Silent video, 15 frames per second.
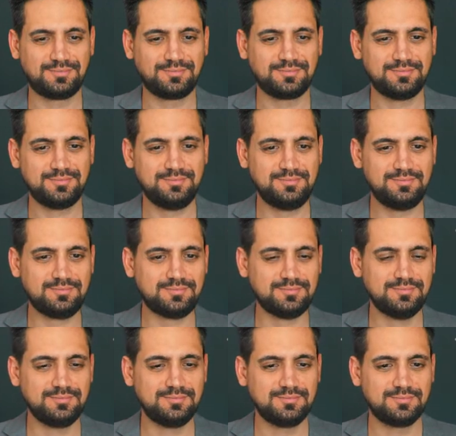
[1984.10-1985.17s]

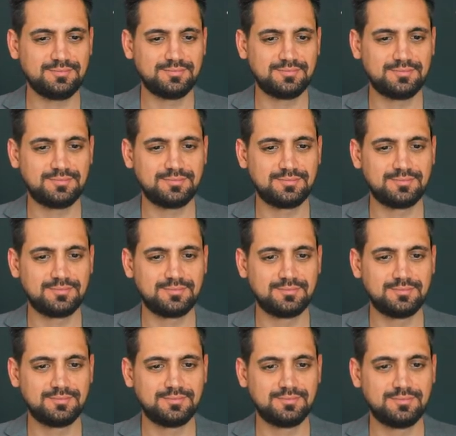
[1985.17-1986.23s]

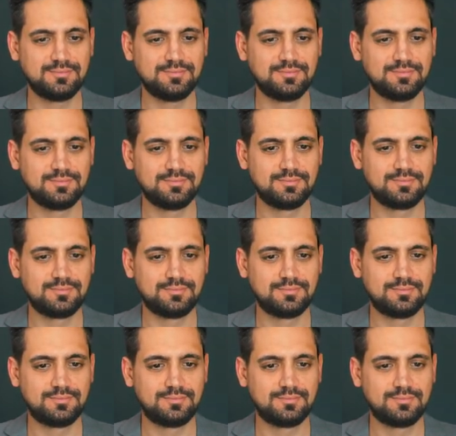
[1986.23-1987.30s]

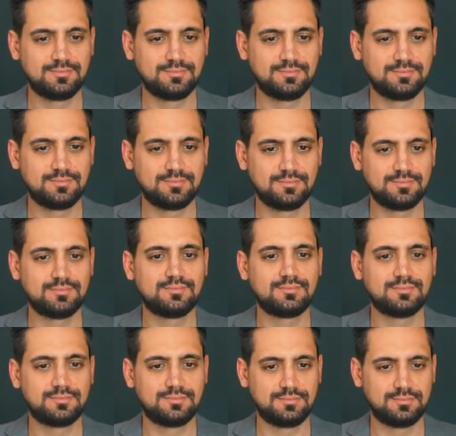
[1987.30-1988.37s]

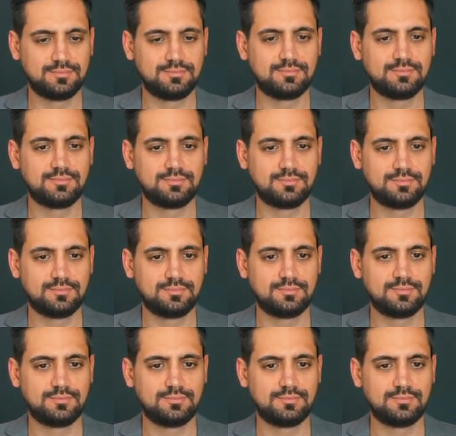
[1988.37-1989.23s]
(not speaking)